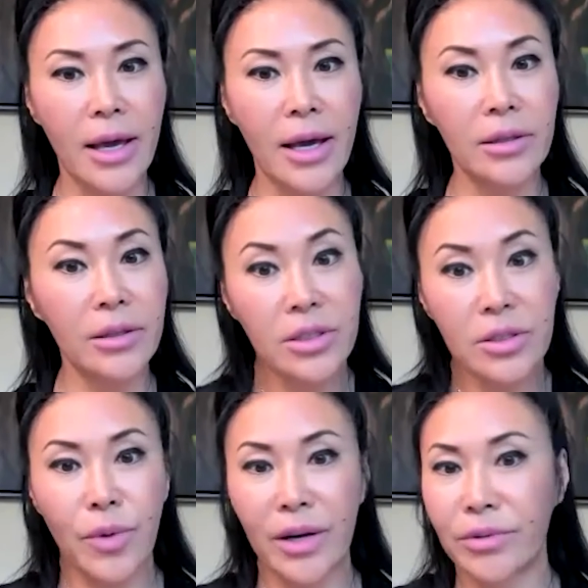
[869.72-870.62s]
And this
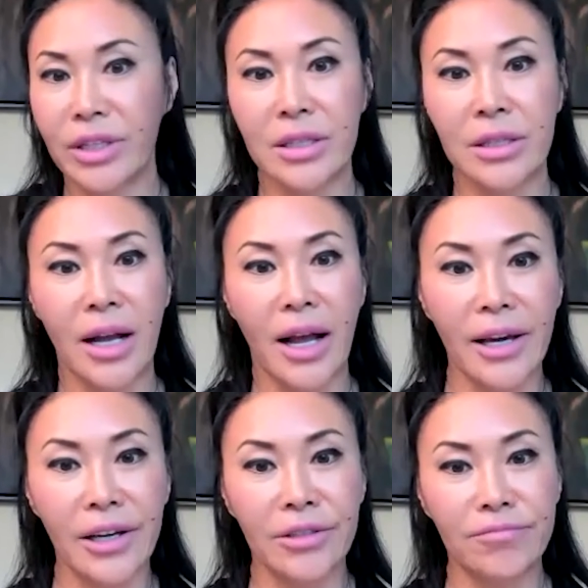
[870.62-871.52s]
is one reason
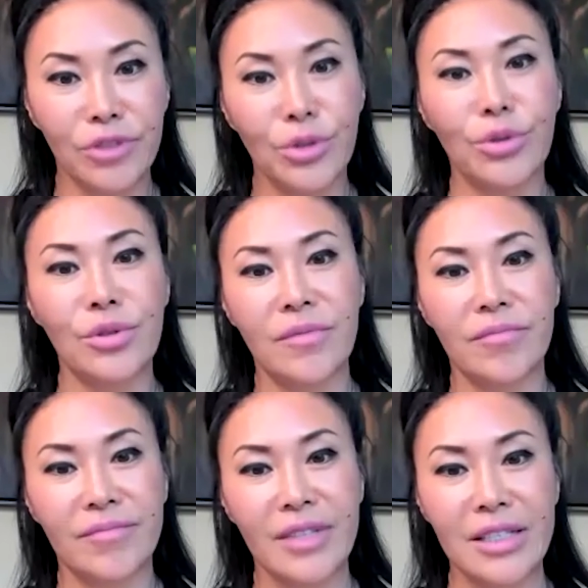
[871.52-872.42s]
I use
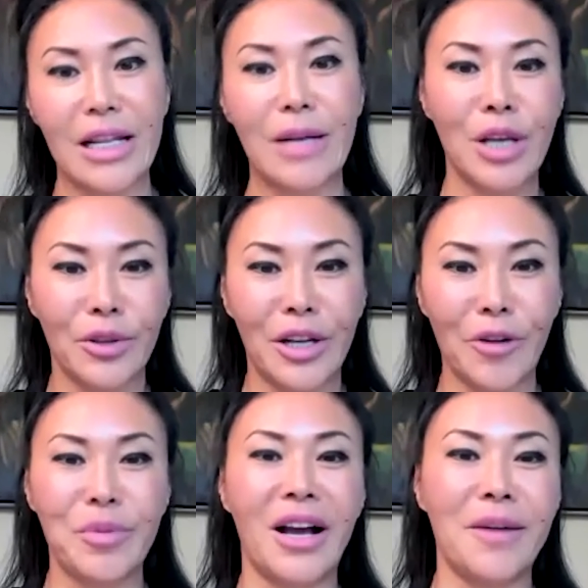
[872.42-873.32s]
stem cell
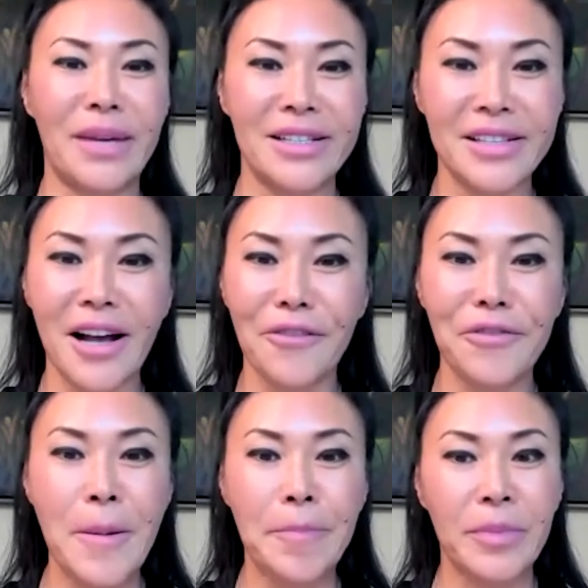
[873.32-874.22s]
therapy on
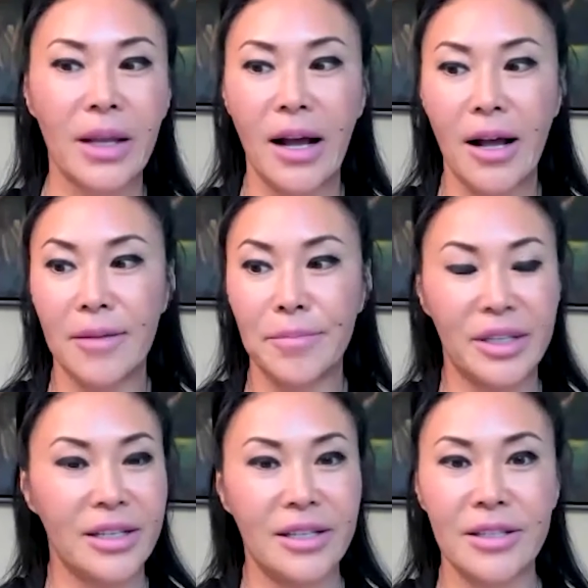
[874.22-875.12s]
myself,
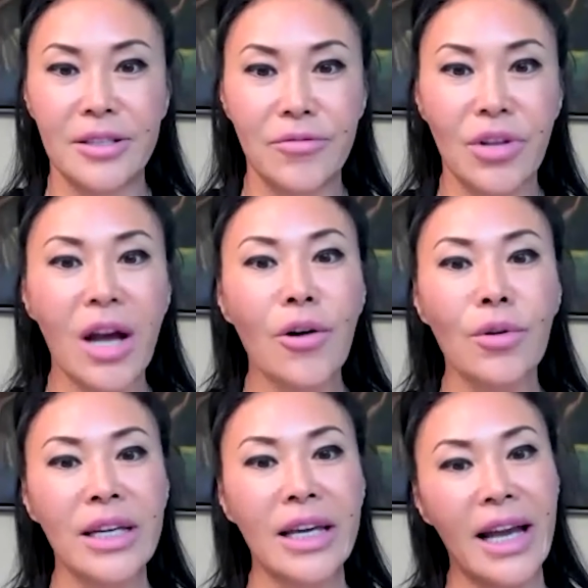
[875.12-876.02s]
because not
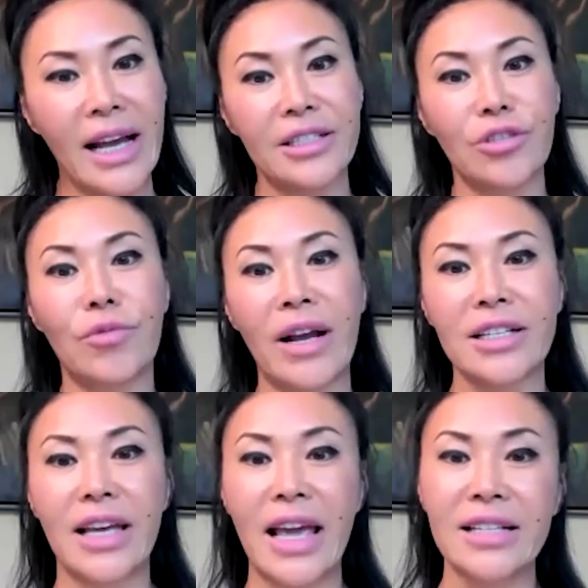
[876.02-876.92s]
only it has
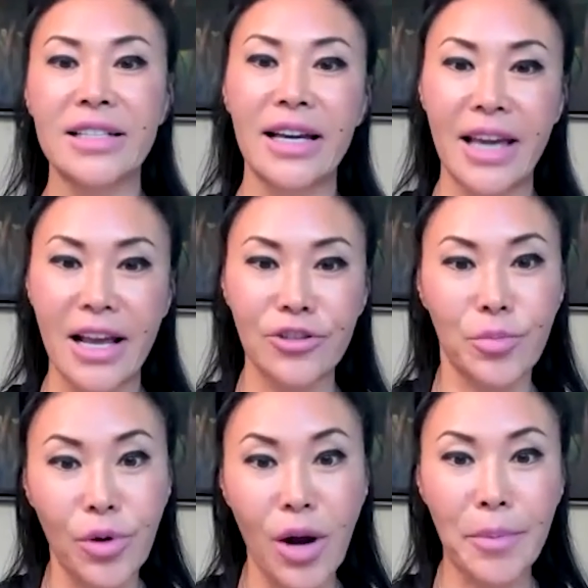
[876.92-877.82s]
direct
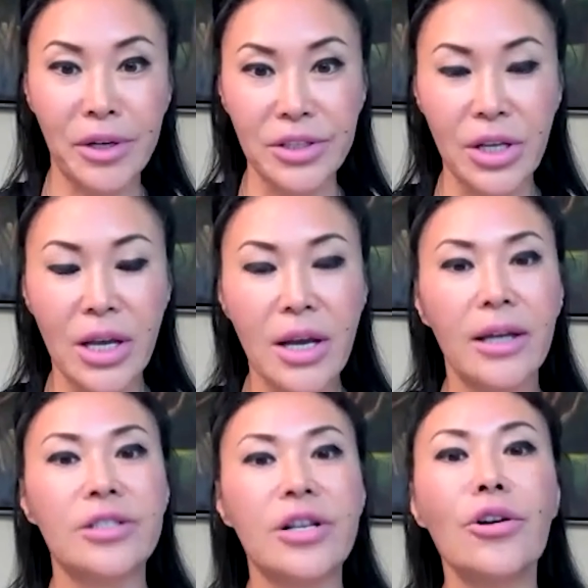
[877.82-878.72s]
anti-cancer properties,
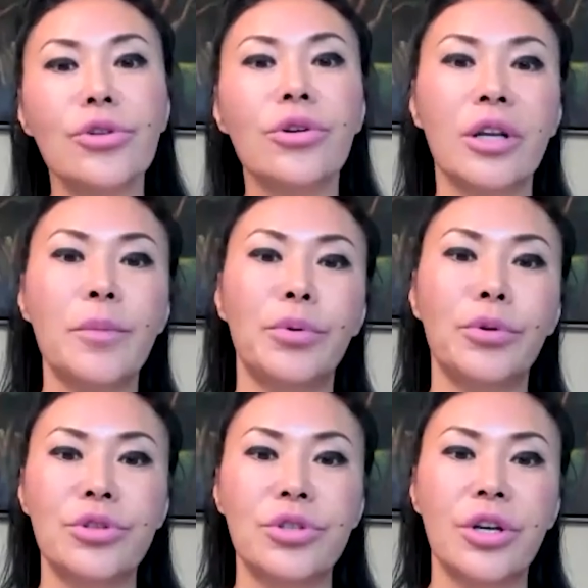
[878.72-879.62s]
it's also going to
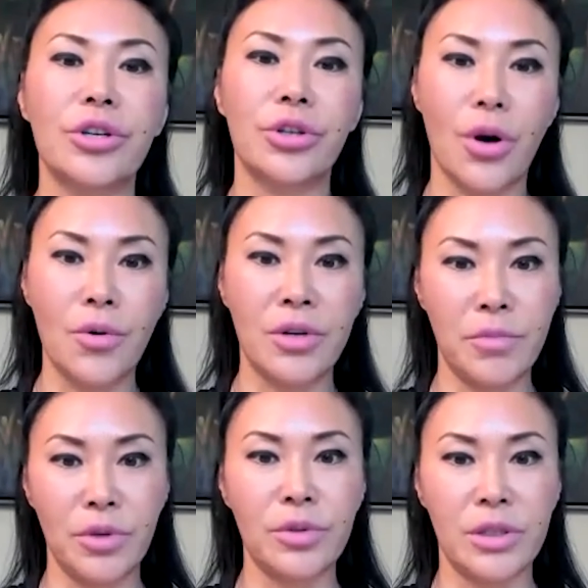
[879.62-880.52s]
boost your own
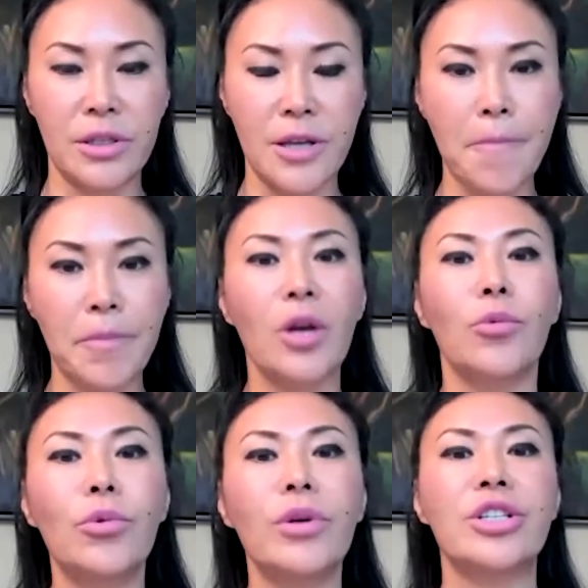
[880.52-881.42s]
immune system,
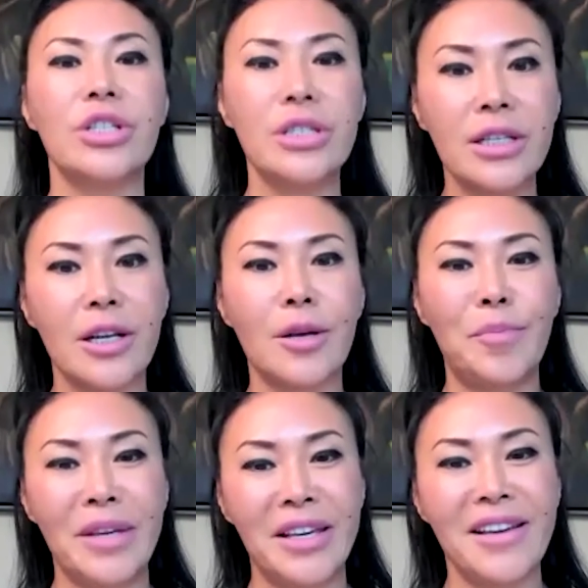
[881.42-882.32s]
which is going
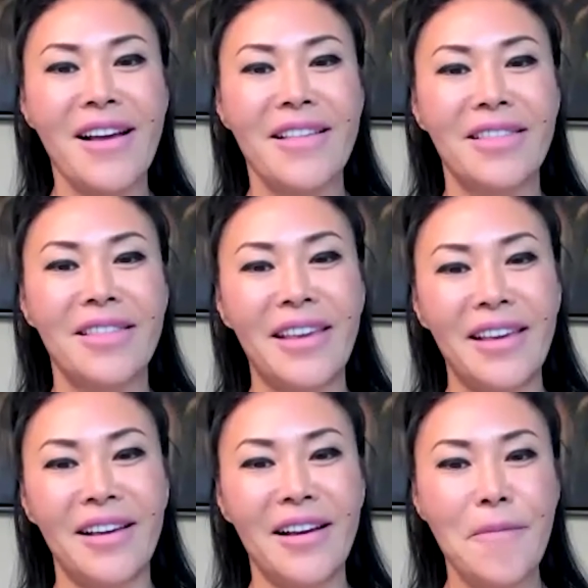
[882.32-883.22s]
to be
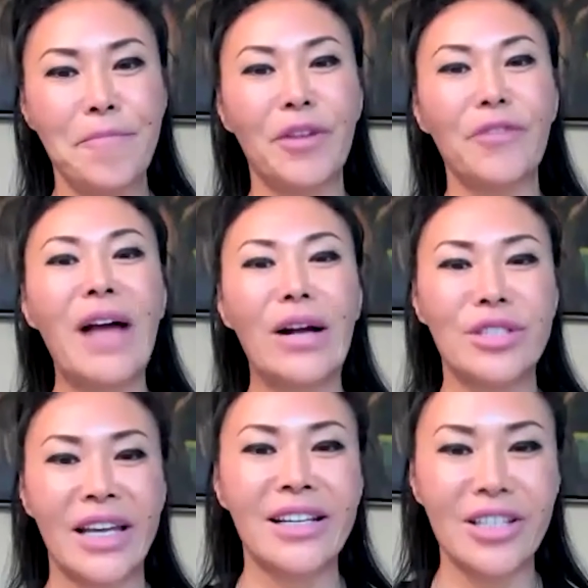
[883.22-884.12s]
the
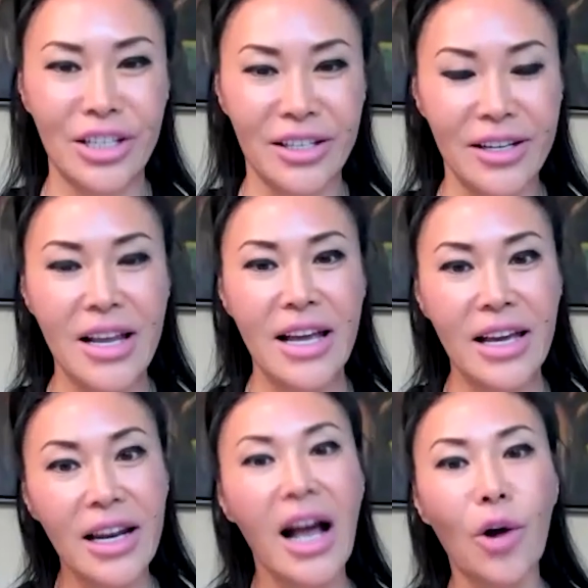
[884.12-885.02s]
foundation
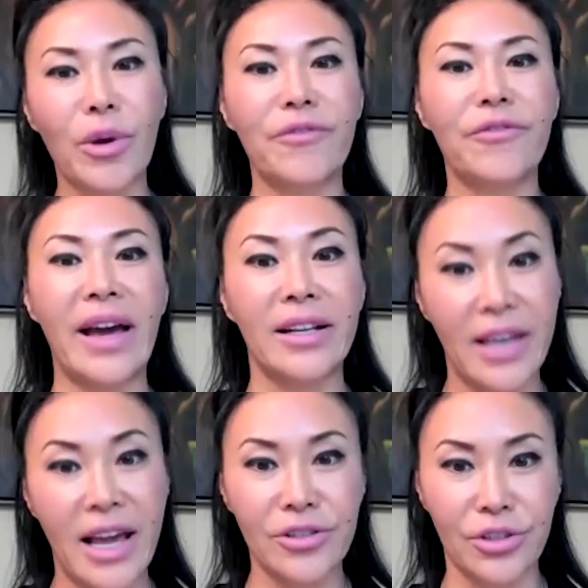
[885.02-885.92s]
in how we fight
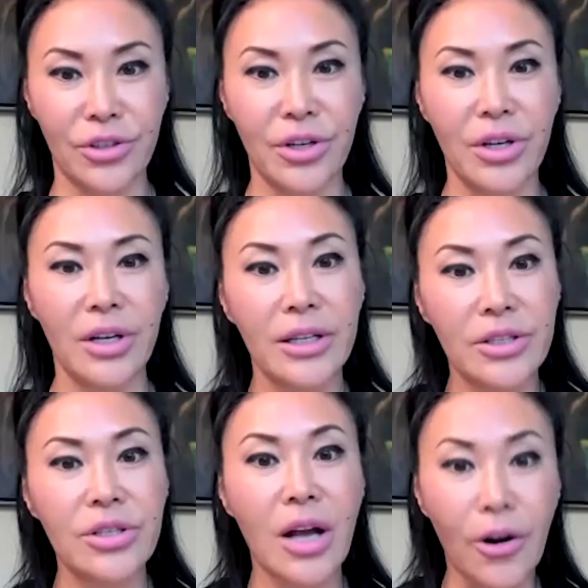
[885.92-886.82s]
cancer,
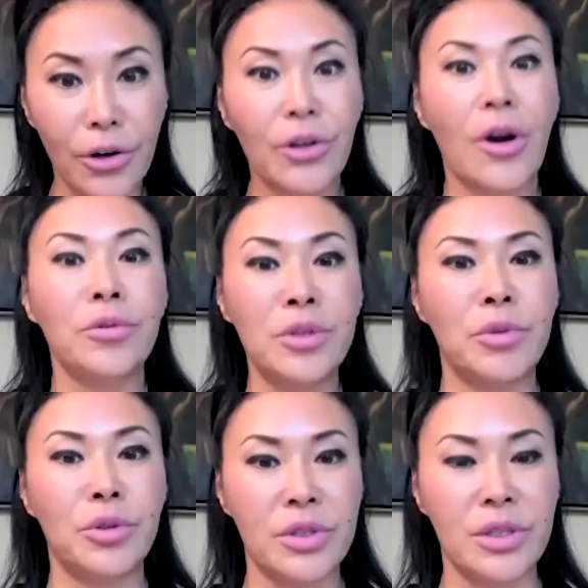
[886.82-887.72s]
is our own
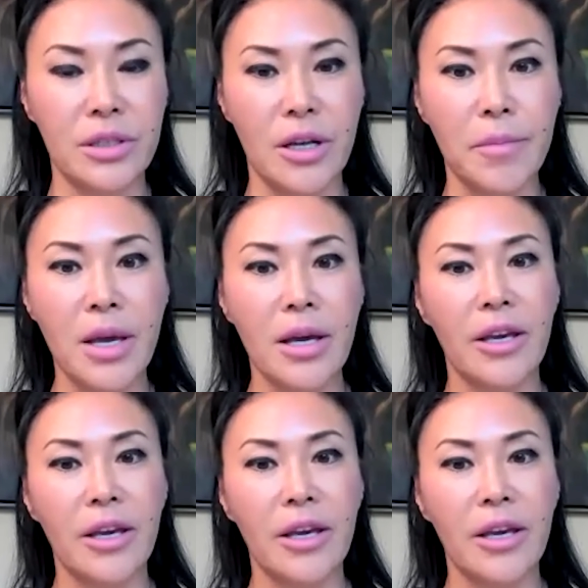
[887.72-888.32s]
immune system.